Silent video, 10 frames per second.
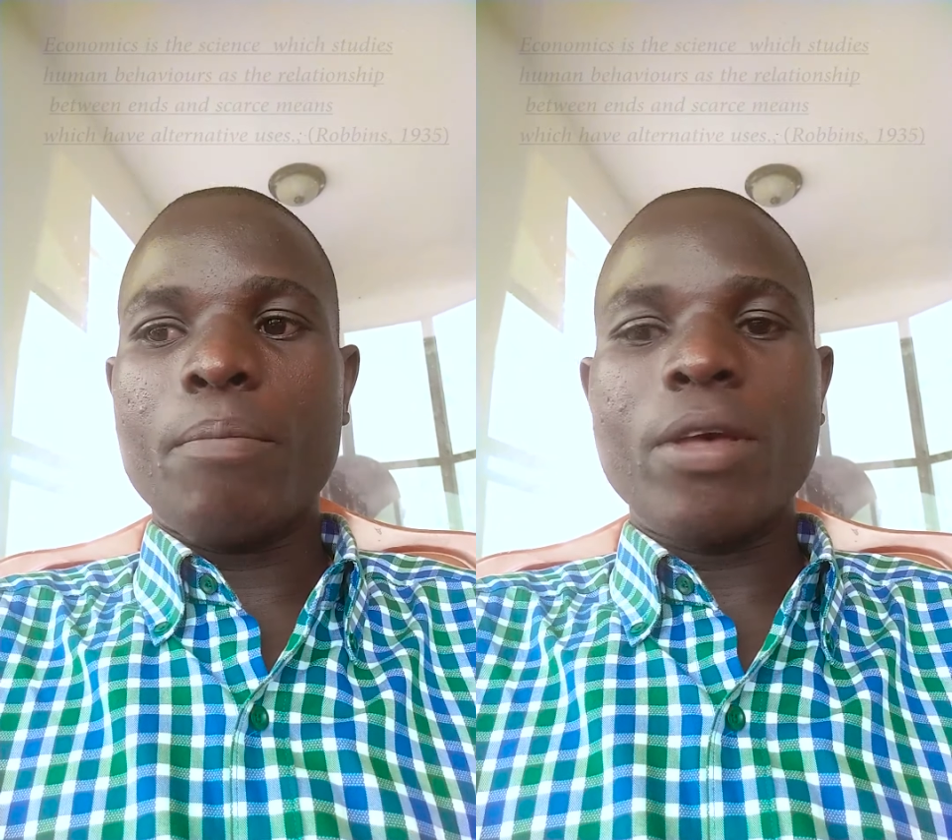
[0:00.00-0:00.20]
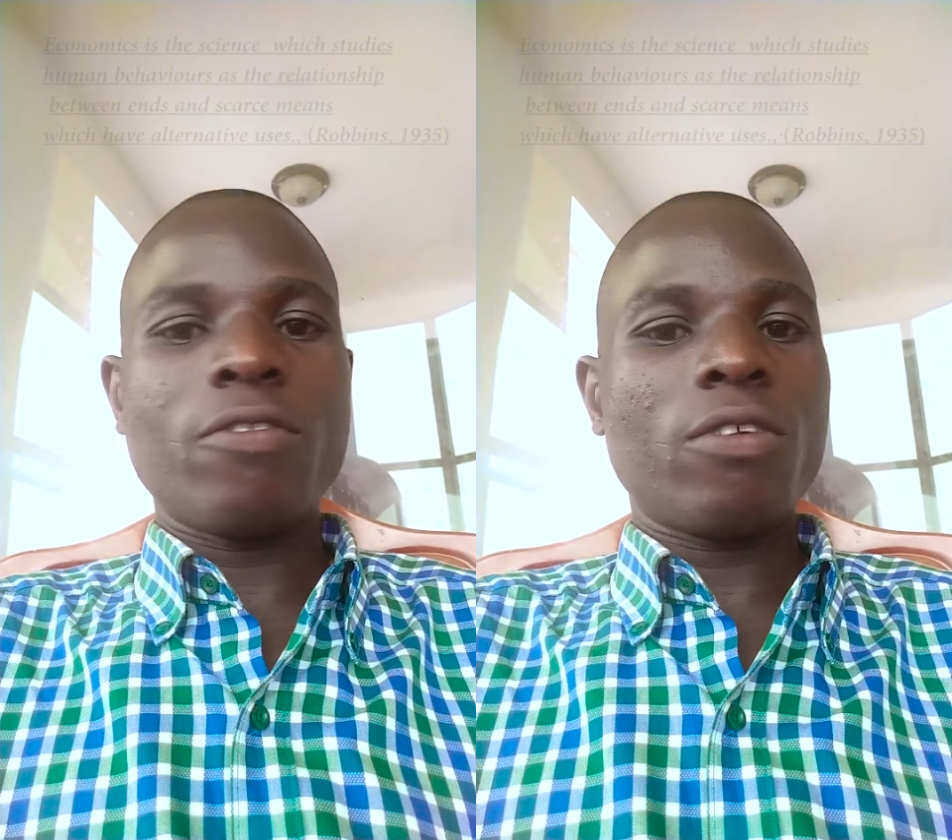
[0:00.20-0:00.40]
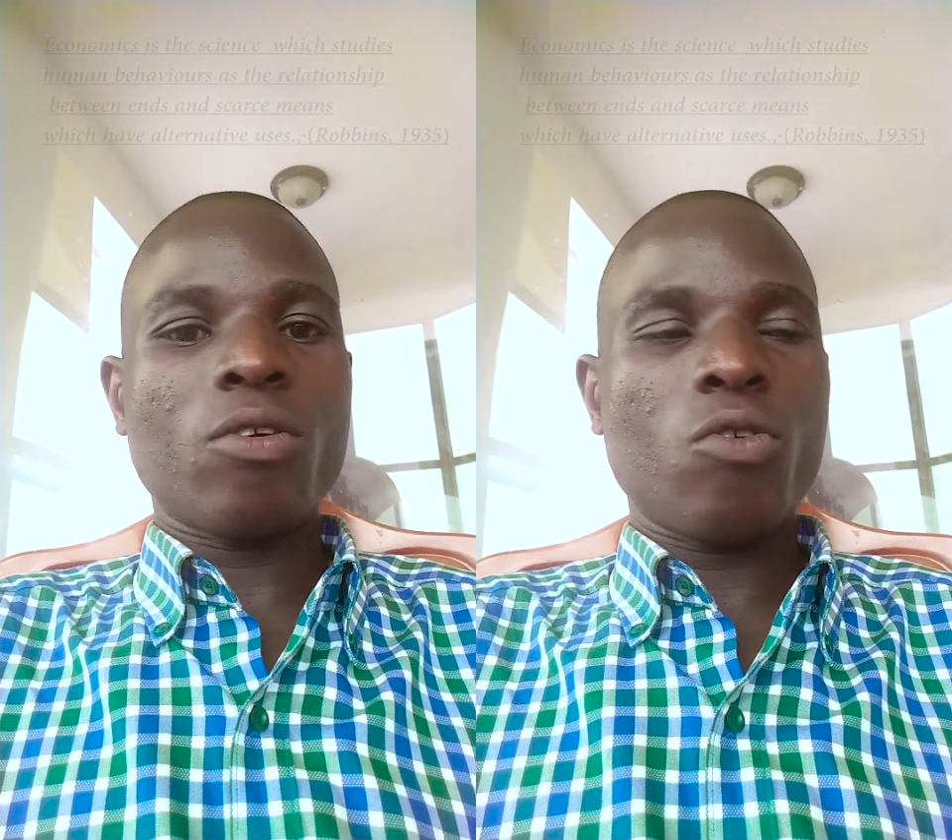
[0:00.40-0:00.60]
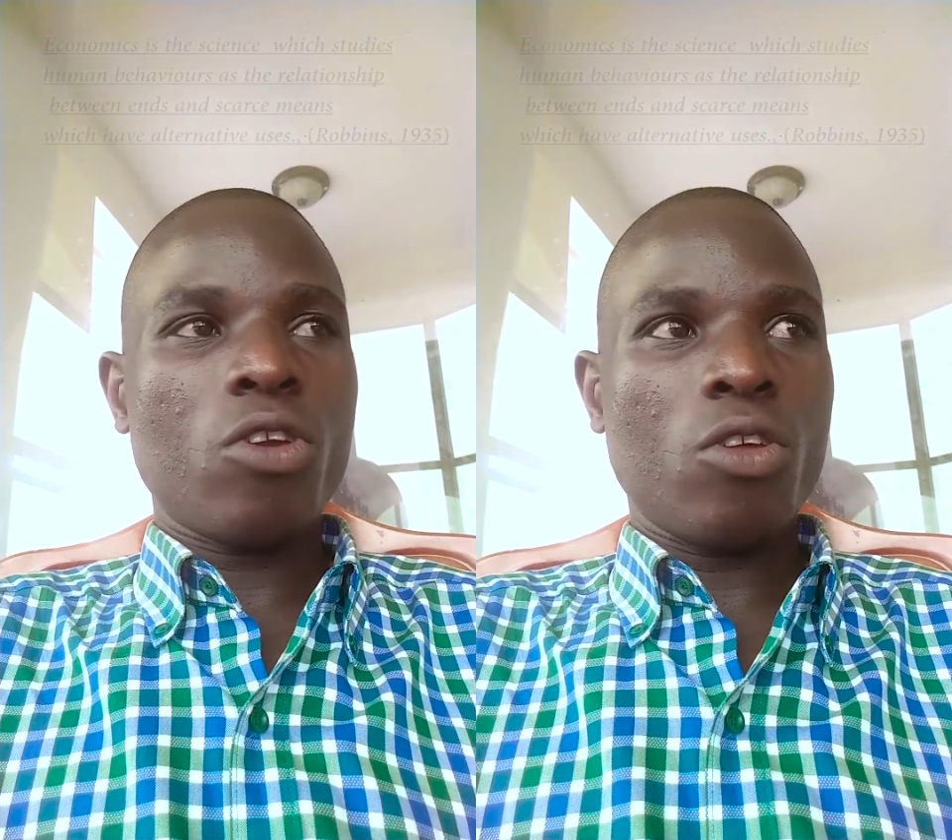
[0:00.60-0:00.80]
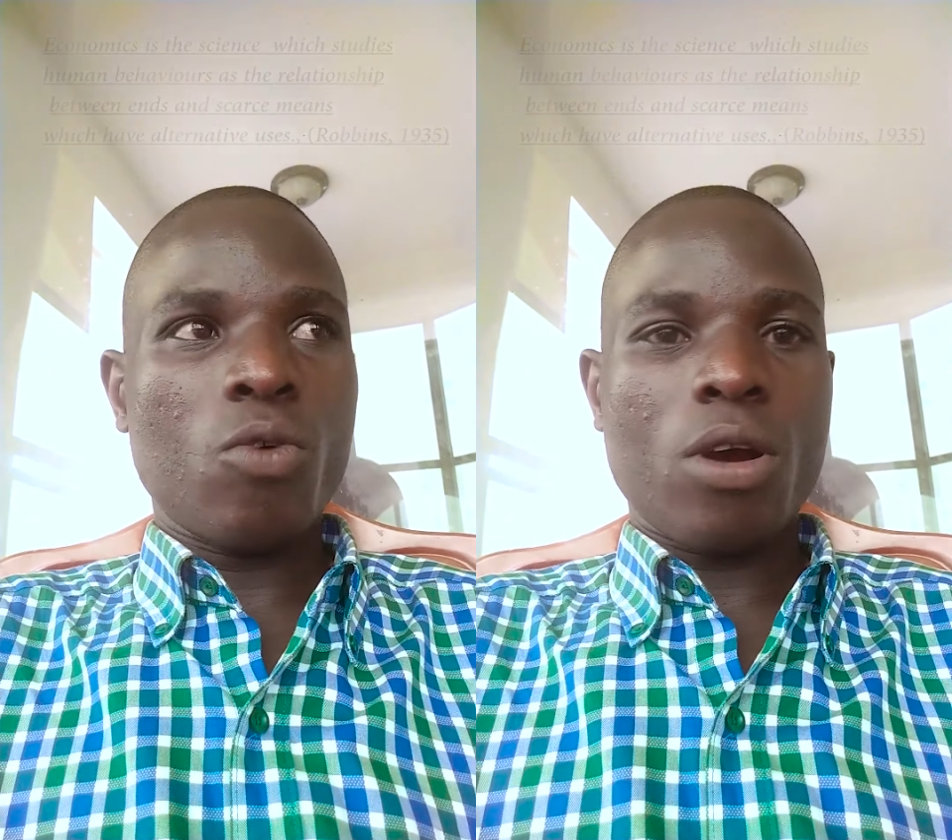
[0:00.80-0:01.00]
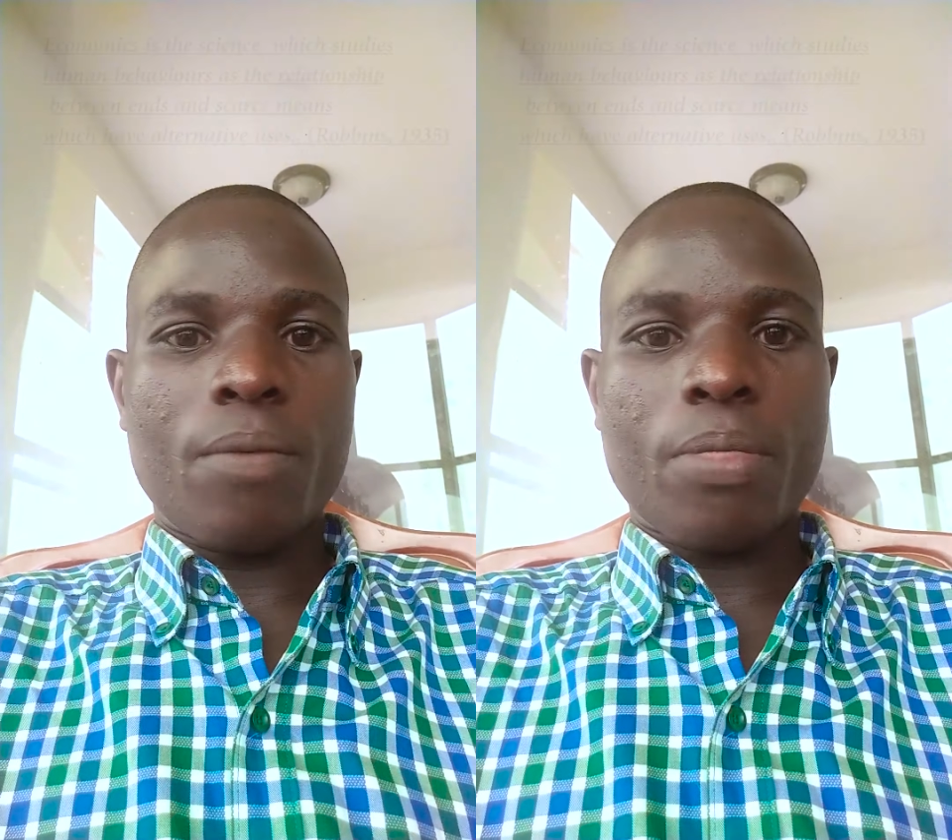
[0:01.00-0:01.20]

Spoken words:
based on your